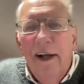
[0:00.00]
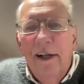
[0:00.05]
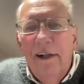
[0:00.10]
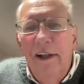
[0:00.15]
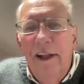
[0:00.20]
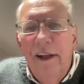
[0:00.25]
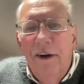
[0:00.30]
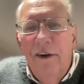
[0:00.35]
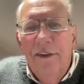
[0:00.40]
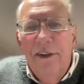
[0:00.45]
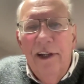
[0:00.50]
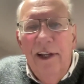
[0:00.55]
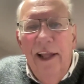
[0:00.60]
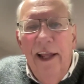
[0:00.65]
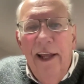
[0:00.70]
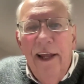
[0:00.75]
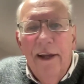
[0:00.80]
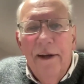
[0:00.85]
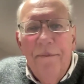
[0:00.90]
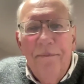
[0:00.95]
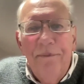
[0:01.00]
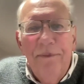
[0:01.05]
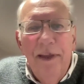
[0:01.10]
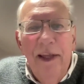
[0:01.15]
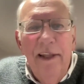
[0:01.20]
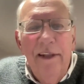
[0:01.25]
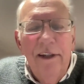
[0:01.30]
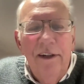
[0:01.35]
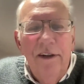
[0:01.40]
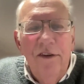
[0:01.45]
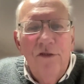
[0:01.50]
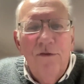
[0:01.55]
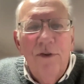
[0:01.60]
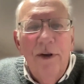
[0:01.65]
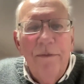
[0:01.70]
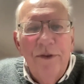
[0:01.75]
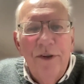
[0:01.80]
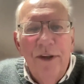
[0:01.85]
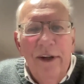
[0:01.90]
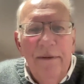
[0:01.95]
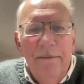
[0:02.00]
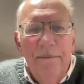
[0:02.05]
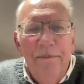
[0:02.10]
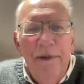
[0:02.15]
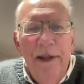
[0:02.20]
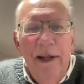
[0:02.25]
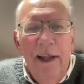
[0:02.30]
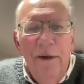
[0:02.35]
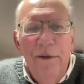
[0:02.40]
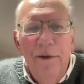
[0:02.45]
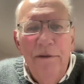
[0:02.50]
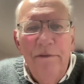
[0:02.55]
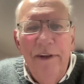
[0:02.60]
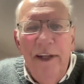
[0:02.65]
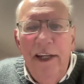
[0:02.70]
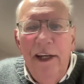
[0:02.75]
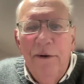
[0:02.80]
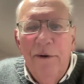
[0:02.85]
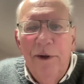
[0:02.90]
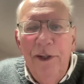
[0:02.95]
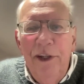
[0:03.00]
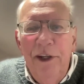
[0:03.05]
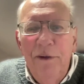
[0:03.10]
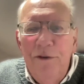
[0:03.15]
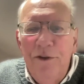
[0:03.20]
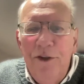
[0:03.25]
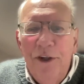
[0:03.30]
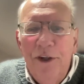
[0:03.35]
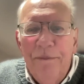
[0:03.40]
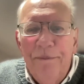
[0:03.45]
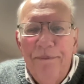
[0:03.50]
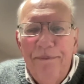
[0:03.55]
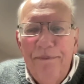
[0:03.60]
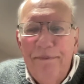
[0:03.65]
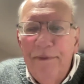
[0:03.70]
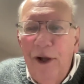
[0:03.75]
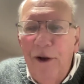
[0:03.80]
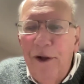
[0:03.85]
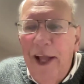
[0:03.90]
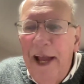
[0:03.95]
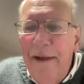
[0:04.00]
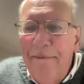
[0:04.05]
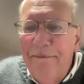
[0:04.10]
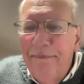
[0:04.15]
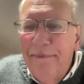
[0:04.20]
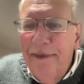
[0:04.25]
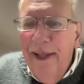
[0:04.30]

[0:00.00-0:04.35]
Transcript: click on the link in the description below the video on YouTube. Okay.